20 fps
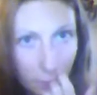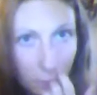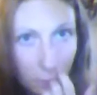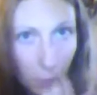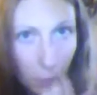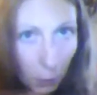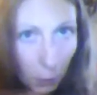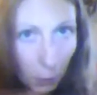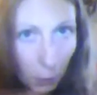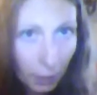
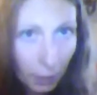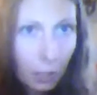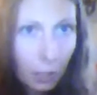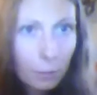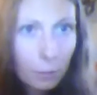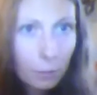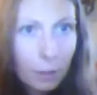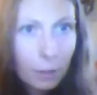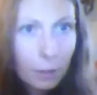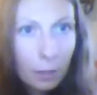when it
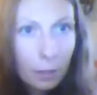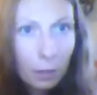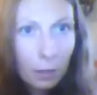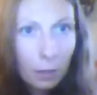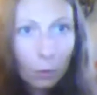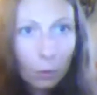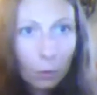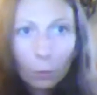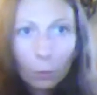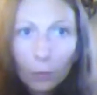comes
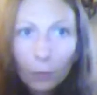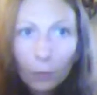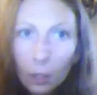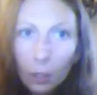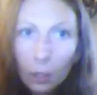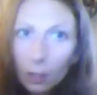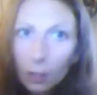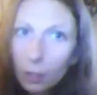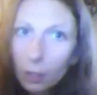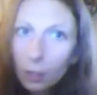to
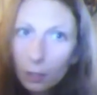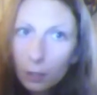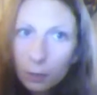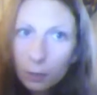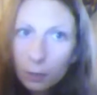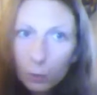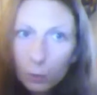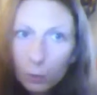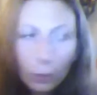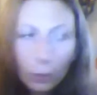
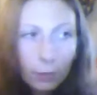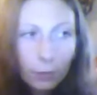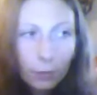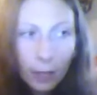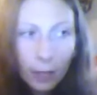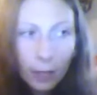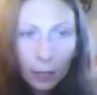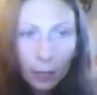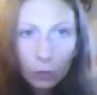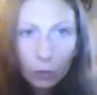some sort of
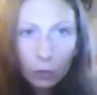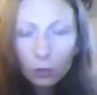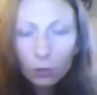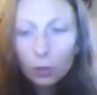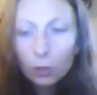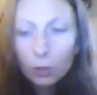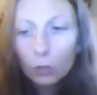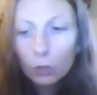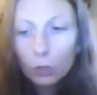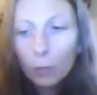financial
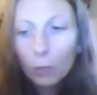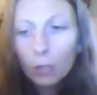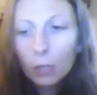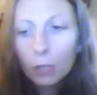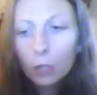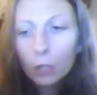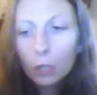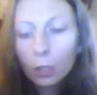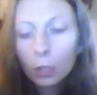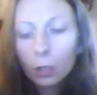
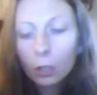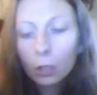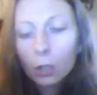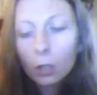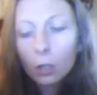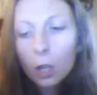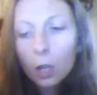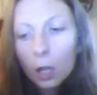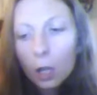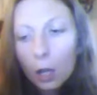situation.
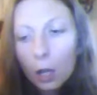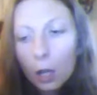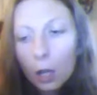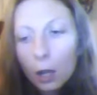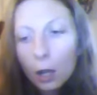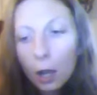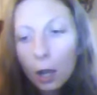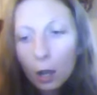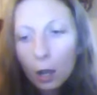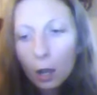
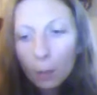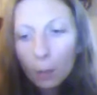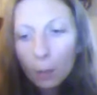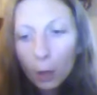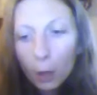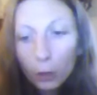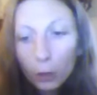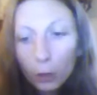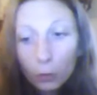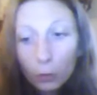
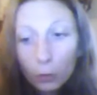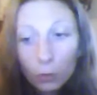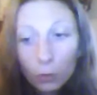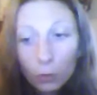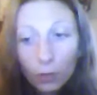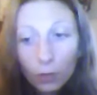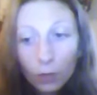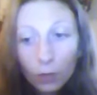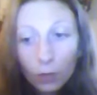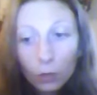Are you
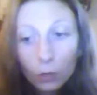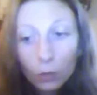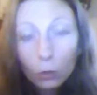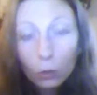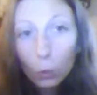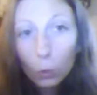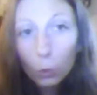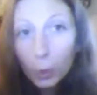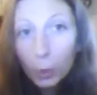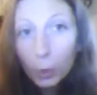moving too
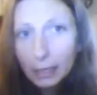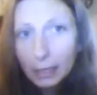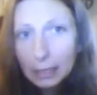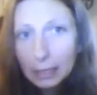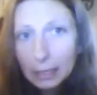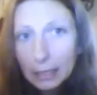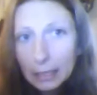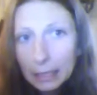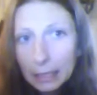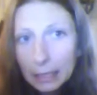
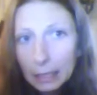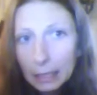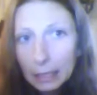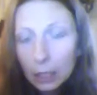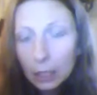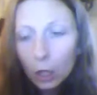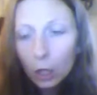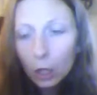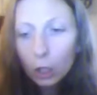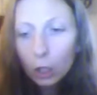quickly?
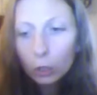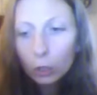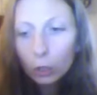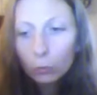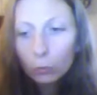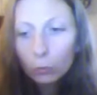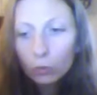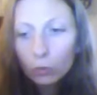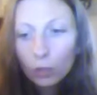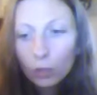Are you
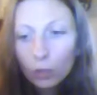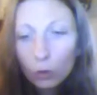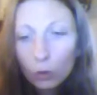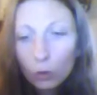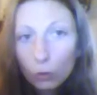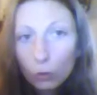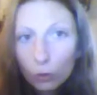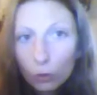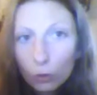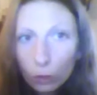moving too
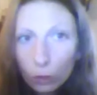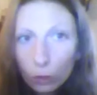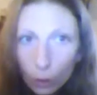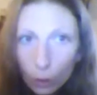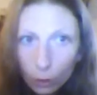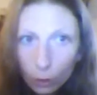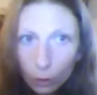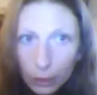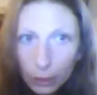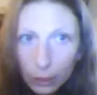
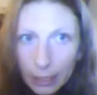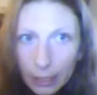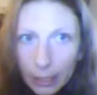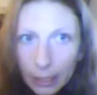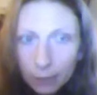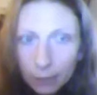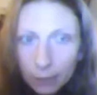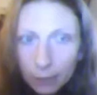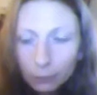slowly?